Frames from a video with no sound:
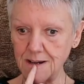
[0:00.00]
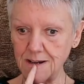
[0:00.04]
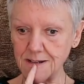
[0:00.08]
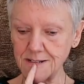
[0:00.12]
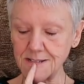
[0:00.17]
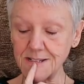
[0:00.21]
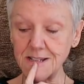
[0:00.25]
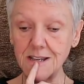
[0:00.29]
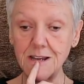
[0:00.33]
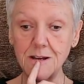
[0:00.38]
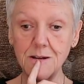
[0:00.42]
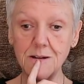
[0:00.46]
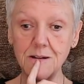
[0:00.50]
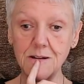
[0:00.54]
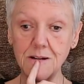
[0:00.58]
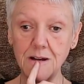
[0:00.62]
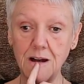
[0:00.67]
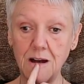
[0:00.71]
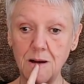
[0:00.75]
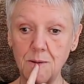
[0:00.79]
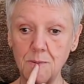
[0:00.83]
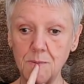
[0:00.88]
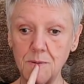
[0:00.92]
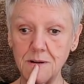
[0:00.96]
I see it
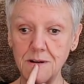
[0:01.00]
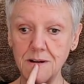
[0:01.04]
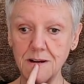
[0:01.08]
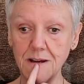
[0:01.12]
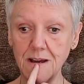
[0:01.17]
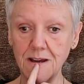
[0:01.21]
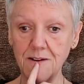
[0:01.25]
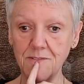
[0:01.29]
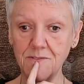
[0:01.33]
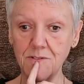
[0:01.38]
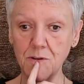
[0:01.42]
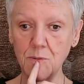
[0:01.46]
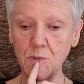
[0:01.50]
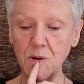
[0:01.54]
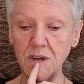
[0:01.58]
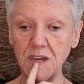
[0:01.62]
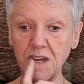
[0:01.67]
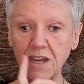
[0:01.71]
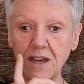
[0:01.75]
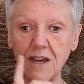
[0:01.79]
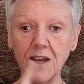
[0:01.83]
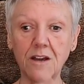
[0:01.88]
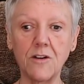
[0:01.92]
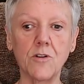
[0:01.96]
at work every
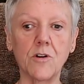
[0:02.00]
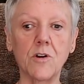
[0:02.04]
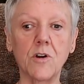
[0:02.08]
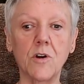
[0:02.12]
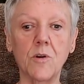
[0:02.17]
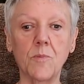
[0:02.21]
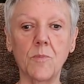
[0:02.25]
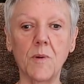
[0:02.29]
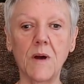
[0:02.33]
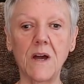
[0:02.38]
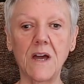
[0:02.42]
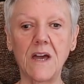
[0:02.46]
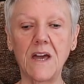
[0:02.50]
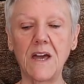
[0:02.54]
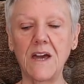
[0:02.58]
week in group